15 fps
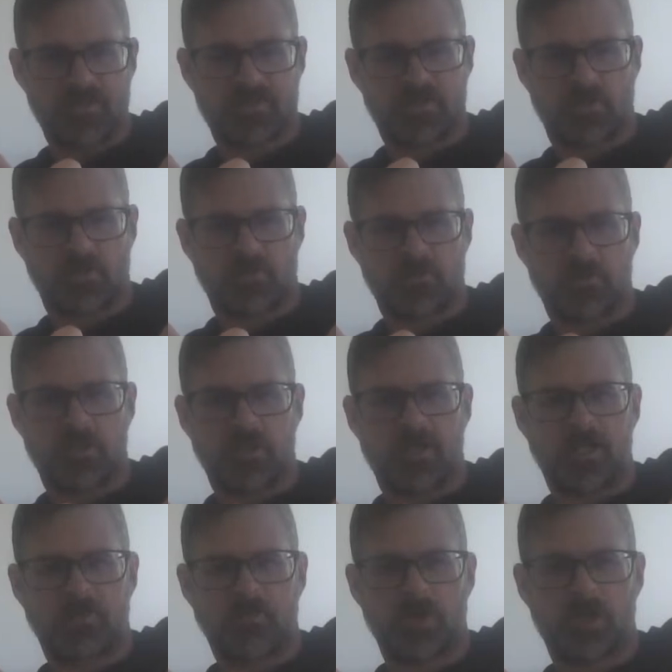circulatory
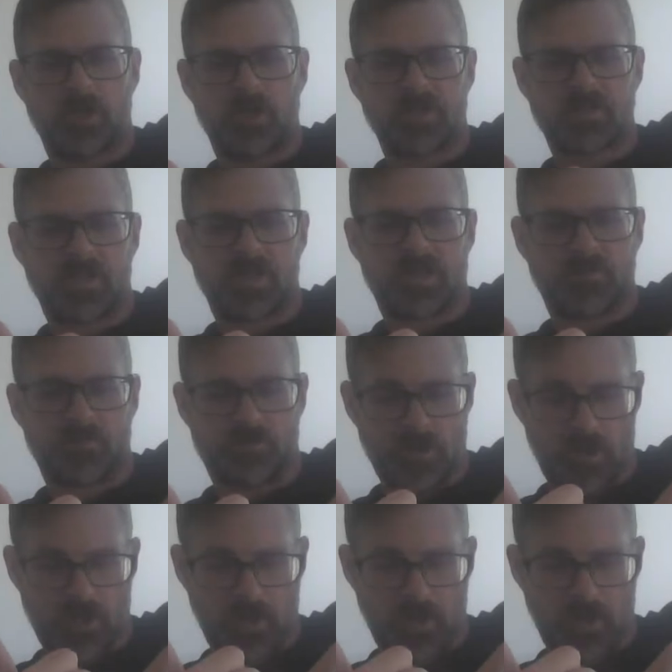line, communication line.